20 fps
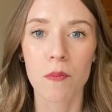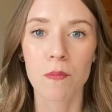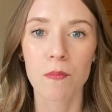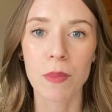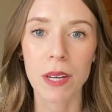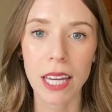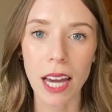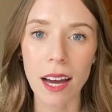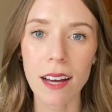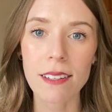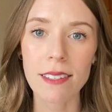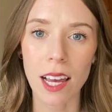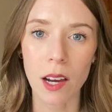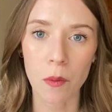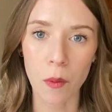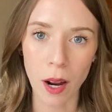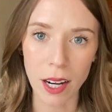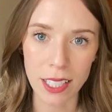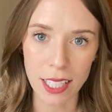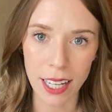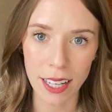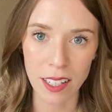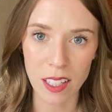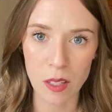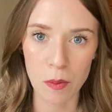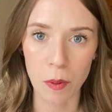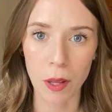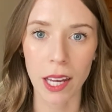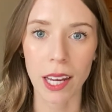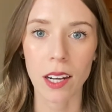because I want to
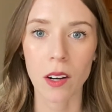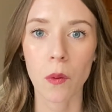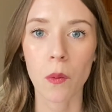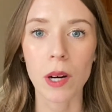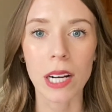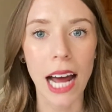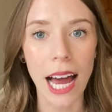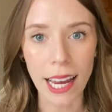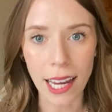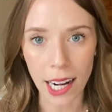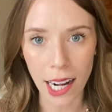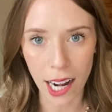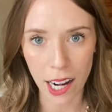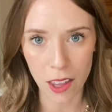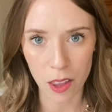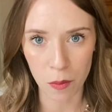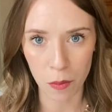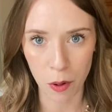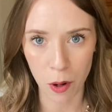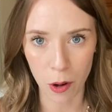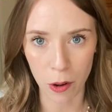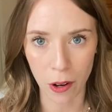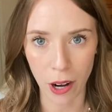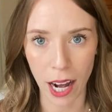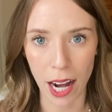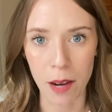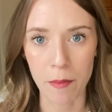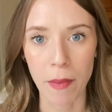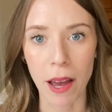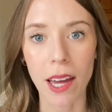explain what I got out of the
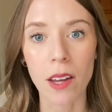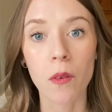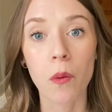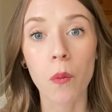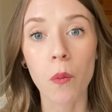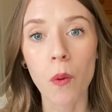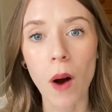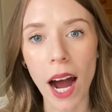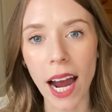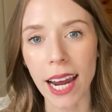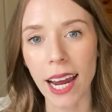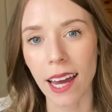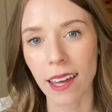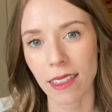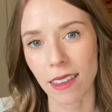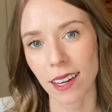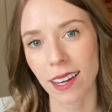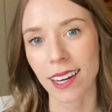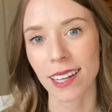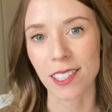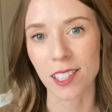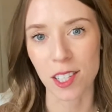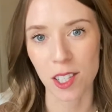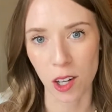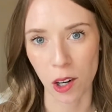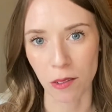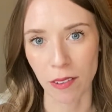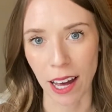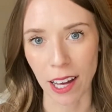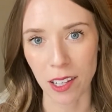program and why I think it's
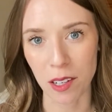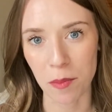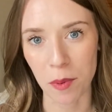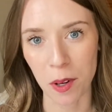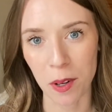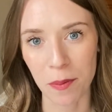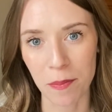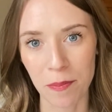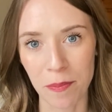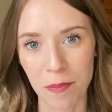so valuable.